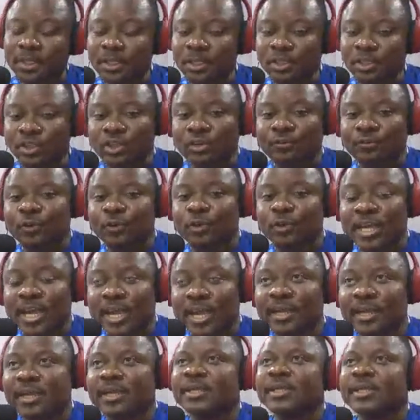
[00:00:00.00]
So if you're
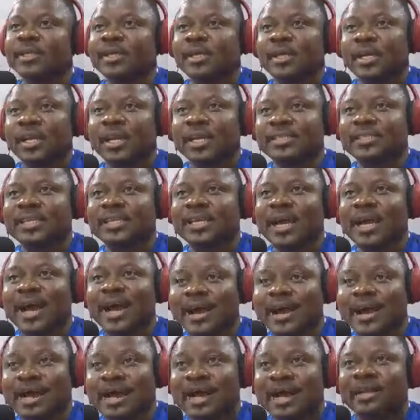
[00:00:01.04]
there, let's
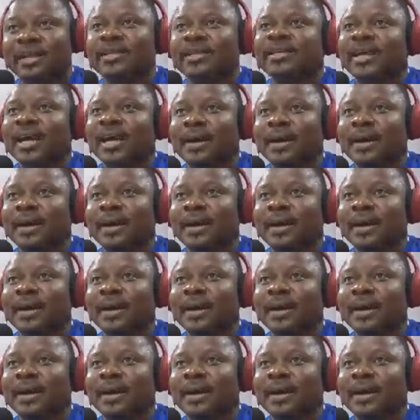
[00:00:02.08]
hang out.